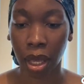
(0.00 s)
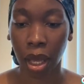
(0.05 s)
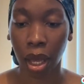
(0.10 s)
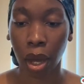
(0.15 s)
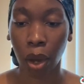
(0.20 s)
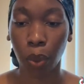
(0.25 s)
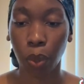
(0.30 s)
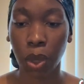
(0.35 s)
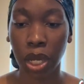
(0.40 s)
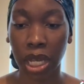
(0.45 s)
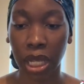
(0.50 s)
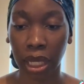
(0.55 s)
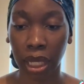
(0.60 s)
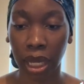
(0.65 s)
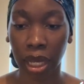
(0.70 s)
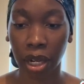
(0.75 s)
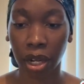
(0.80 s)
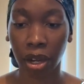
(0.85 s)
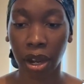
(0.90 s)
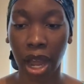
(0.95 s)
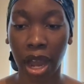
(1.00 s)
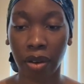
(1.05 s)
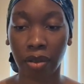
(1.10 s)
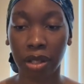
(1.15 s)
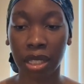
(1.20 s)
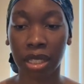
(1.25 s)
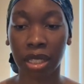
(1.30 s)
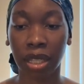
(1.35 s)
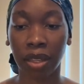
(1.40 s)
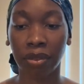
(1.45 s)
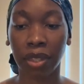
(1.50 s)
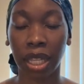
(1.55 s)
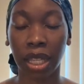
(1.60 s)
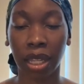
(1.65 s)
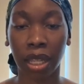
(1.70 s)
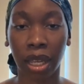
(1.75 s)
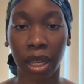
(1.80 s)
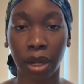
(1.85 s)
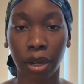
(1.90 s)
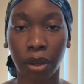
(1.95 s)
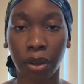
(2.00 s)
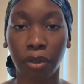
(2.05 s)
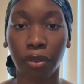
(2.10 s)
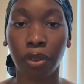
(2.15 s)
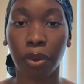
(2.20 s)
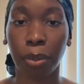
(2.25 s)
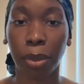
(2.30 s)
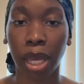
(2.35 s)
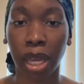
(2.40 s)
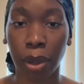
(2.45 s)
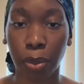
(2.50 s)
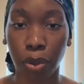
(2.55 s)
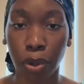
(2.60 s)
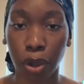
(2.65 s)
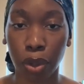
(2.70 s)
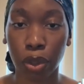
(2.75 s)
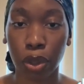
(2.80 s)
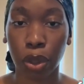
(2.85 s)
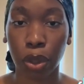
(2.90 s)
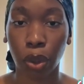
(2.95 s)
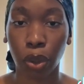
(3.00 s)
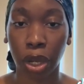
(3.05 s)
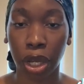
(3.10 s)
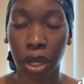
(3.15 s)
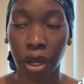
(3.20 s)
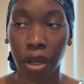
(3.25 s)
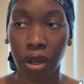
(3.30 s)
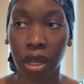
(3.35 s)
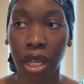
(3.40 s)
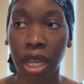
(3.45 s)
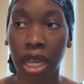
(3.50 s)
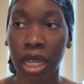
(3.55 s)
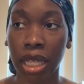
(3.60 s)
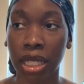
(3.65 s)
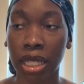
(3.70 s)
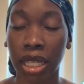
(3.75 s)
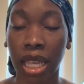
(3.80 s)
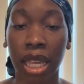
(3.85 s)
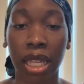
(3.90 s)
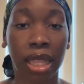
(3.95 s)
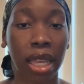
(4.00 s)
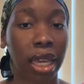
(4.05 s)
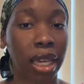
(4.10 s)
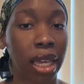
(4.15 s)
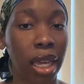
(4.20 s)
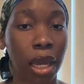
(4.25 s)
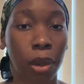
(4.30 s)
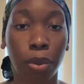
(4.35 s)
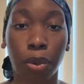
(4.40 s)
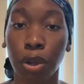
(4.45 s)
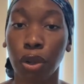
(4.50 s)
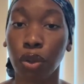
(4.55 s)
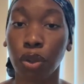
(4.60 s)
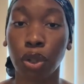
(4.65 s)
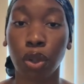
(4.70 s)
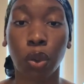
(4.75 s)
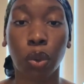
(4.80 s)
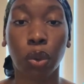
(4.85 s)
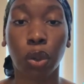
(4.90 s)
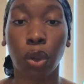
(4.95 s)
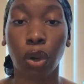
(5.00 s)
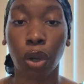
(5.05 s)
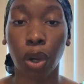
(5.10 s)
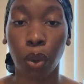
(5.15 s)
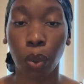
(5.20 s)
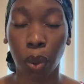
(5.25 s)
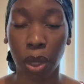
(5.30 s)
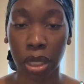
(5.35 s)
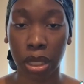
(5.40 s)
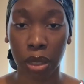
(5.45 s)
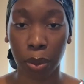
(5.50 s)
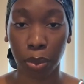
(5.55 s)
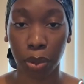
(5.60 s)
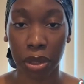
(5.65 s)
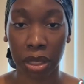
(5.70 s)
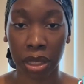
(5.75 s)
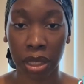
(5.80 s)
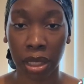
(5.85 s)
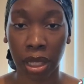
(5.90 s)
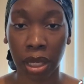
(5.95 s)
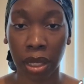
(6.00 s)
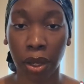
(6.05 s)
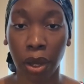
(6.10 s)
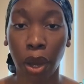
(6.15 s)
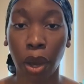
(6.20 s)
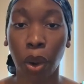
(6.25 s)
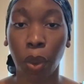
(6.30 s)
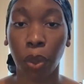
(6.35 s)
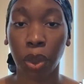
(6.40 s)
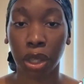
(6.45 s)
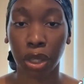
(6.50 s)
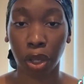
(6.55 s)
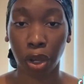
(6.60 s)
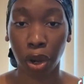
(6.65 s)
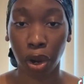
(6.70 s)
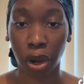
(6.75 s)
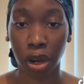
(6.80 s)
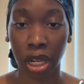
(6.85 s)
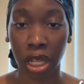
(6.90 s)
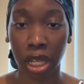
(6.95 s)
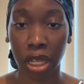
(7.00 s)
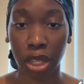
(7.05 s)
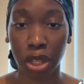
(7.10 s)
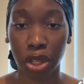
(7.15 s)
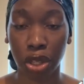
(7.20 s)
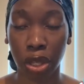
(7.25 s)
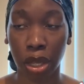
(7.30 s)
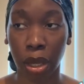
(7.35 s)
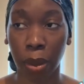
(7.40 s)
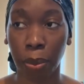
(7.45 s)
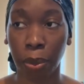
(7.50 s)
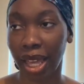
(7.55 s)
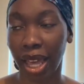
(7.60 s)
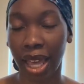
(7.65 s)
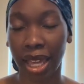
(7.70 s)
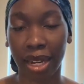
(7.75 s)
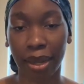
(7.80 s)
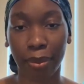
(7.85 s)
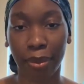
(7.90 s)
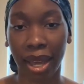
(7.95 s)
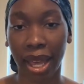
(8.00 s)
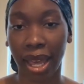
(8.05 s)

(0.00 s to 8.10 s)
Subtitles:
A week later, I received a letter from Gabriel's lawyer saying that Gabriel no longer wants to proceed with the guardianship. And in my